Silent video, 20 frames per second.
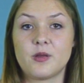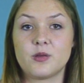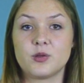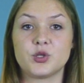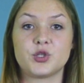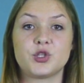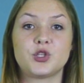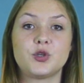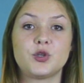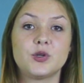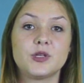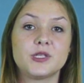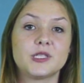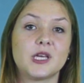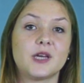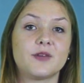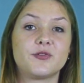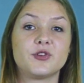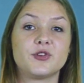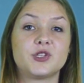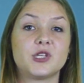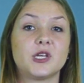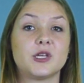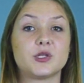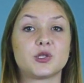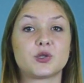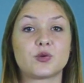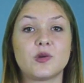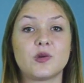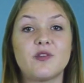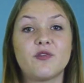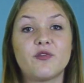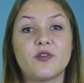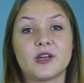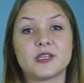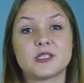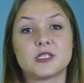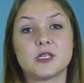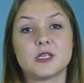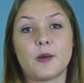The students have to tell 3
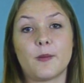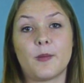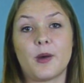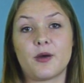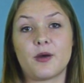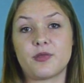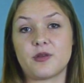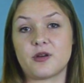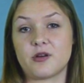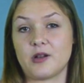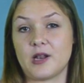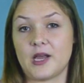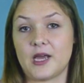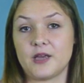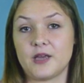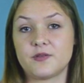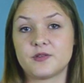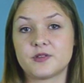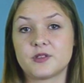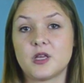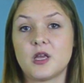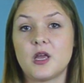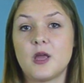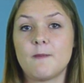facts about their lives.